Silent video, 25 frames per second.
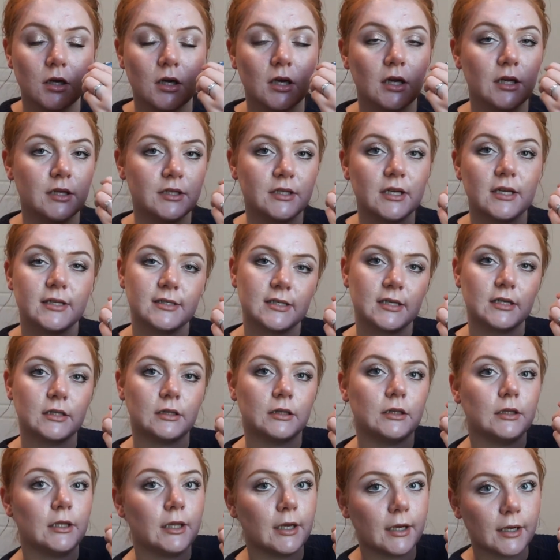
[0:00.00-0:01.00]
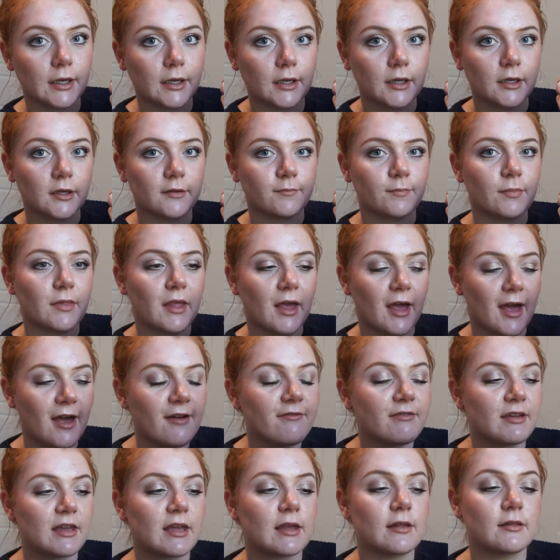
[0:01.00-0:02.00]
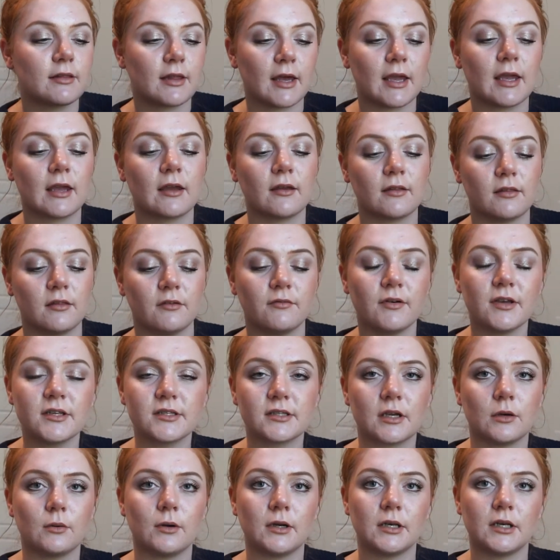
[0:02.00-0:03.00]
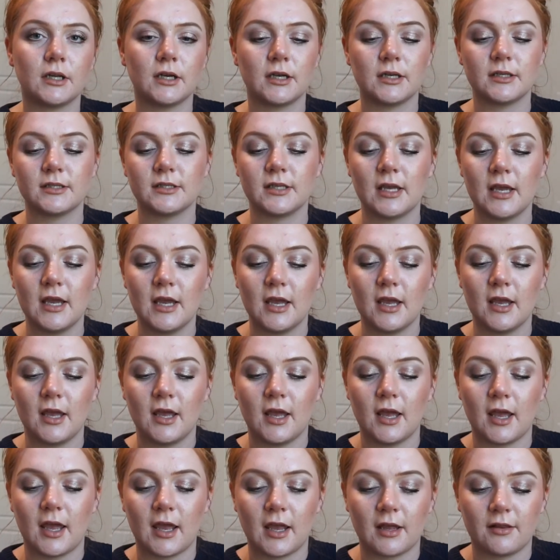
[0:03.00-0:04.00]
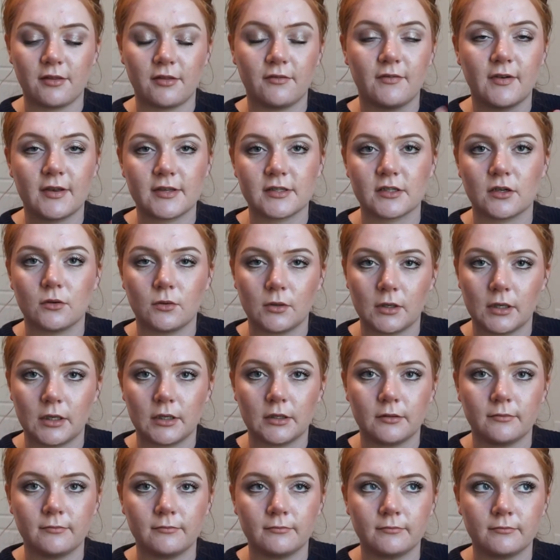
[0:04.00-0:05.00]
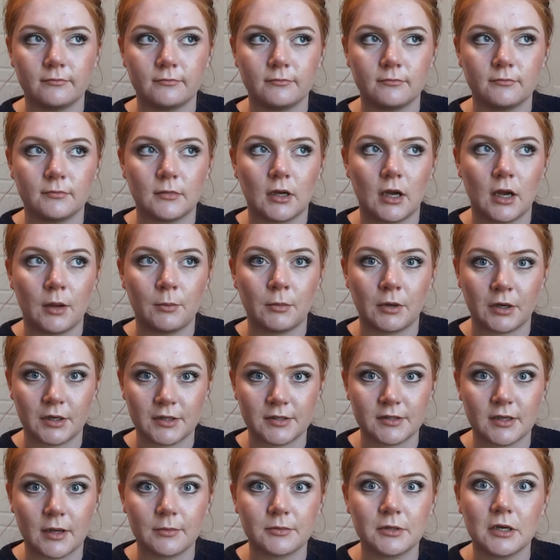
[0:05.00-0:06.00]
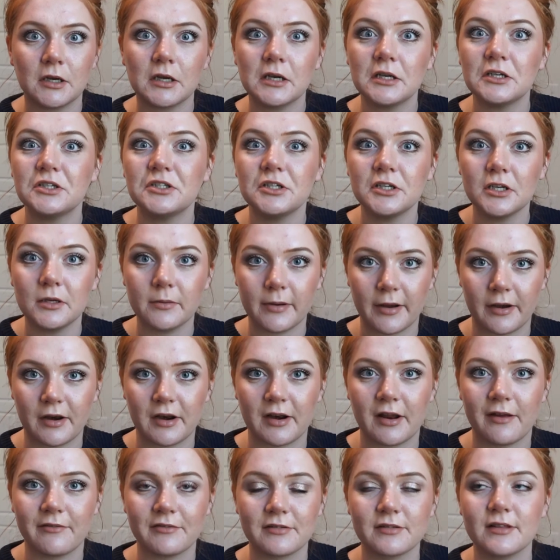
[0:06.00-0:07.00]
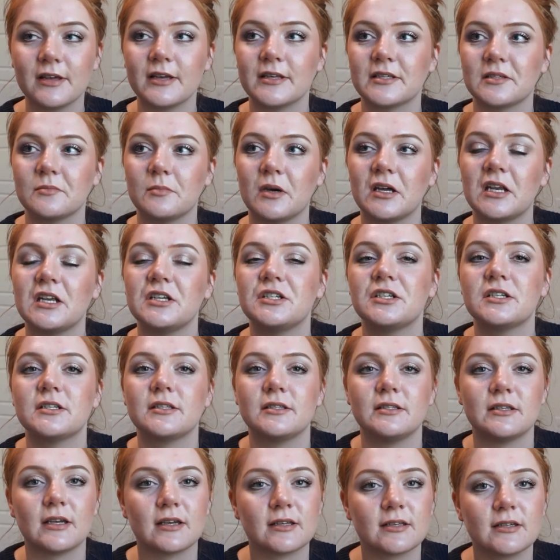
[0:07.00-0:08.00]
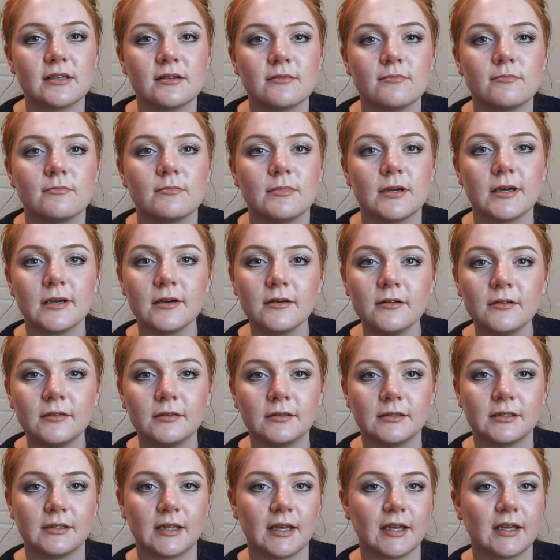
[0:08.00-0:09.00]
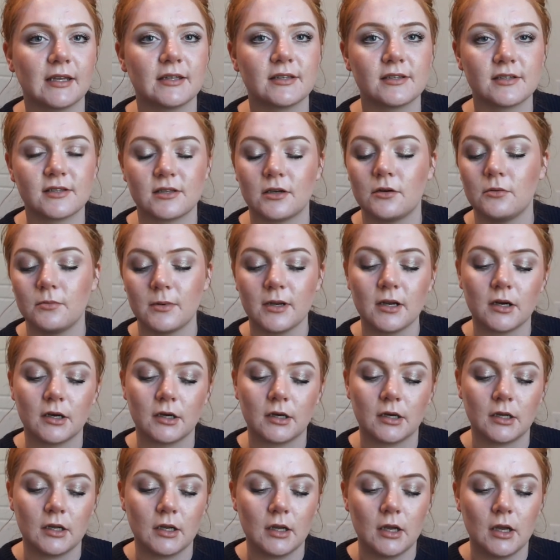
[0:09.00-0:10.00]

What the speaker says: It doesn't look heavy like the Vesca one does. And the Vesca one, I'm gonna stop talking shit about it after this, but it just doesn't build. Like, it's so weird.